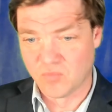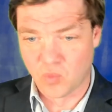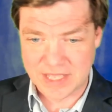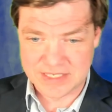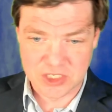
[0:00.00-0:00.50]

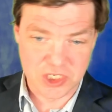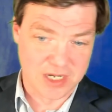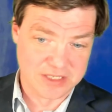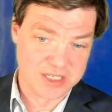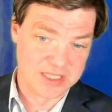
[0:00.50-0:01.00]
white's just
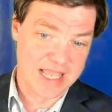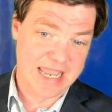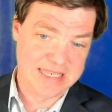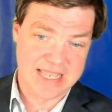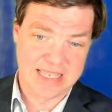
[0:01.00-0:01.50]
going to
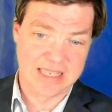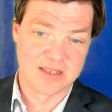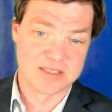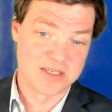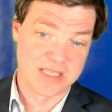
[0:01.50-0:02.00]
delay taking
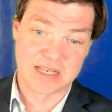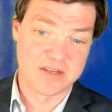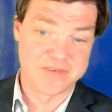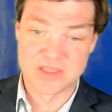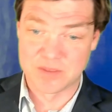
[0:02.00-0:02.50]
until they can
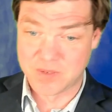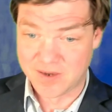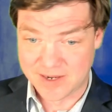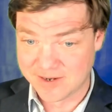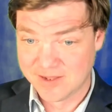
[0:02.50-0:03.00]
defend the
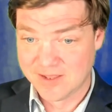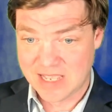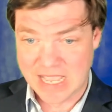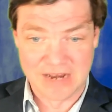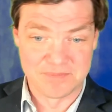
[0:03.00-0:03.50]
pawn.
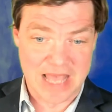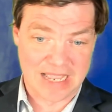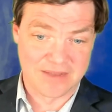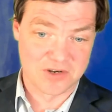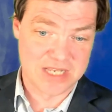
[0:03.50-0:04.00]
And if
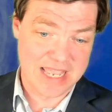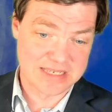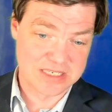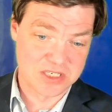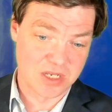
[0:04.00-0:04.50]
black ever
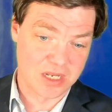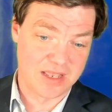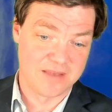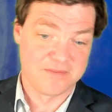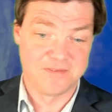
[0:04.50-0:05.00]
takes, it's going
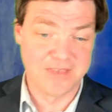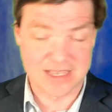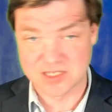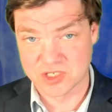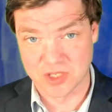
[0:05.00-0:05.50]
to
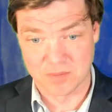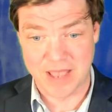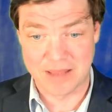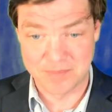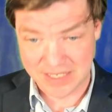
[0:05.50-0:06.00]
fix their
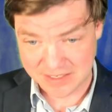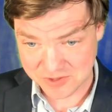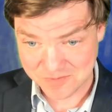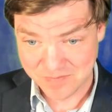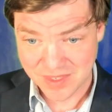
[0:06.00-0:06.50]
bad
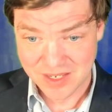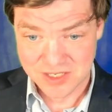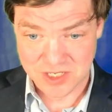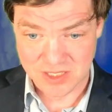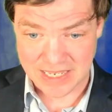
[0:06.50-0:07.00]
piece.
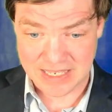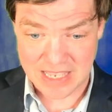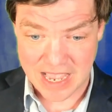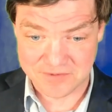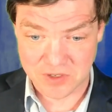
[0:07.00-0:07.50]
So like
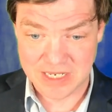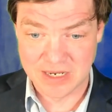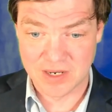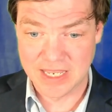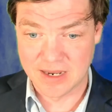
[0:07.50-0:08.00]
after
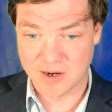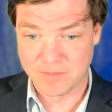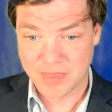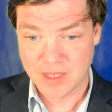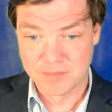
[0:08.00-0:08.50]

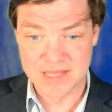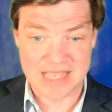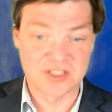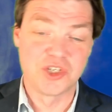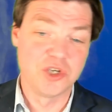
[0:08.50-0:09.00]
here,
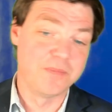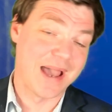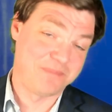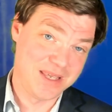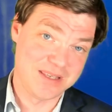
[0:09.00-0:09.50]
white's two
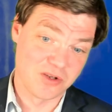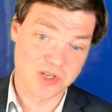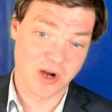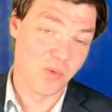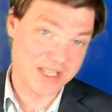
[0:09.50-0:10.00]
bad
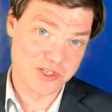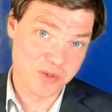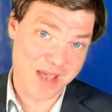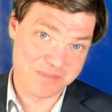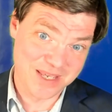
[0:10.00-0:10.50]

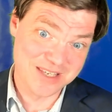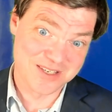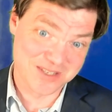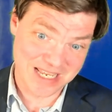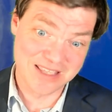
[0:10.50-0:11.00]

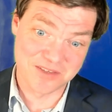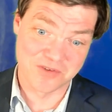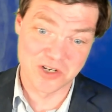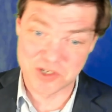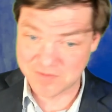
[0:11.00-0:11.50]
pieces in the
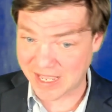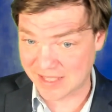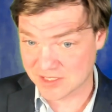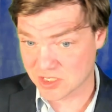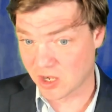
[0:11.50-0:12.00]
French
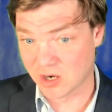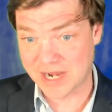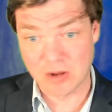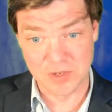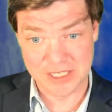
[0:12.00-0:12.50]
advanced are
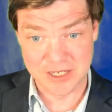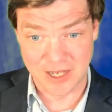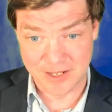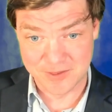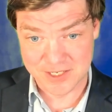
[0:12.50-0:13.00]
now really
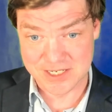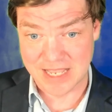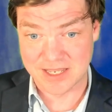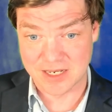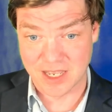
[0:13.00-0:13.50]
good. This
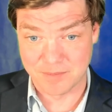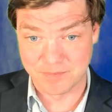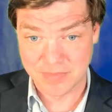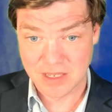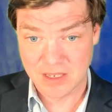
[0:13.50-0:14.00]
knight can come